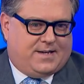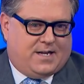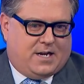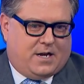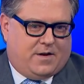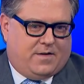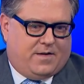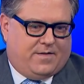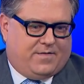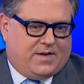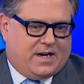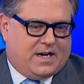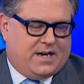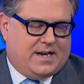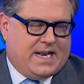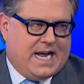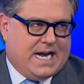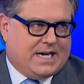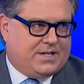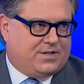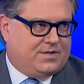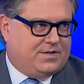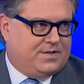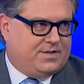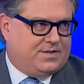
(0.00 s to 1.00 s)
you know, they've got a
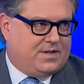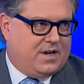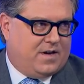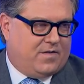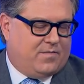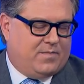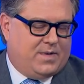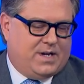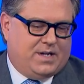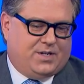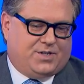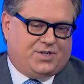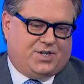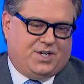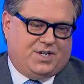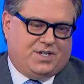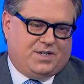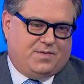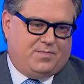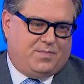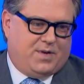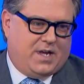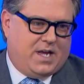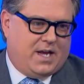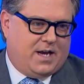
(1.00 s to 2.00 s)
nationalist government. Xi
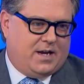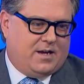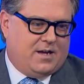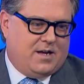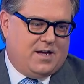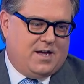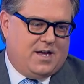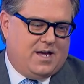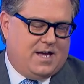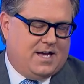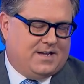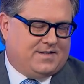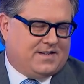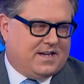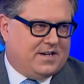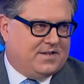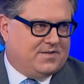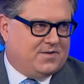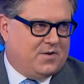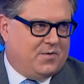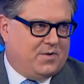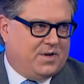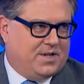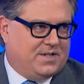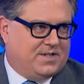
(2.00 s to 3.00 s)
Jinping has got
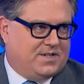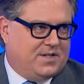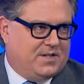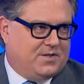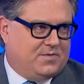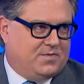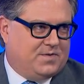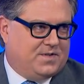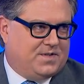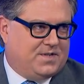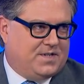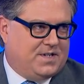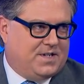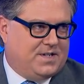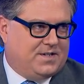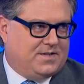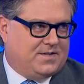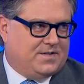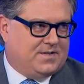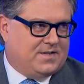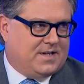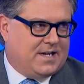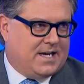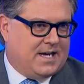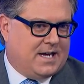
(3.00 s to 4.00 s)
his own
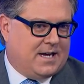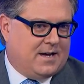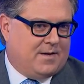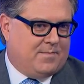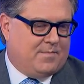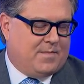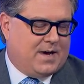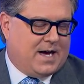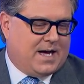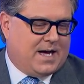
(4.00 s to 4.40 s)
constituencies. Um,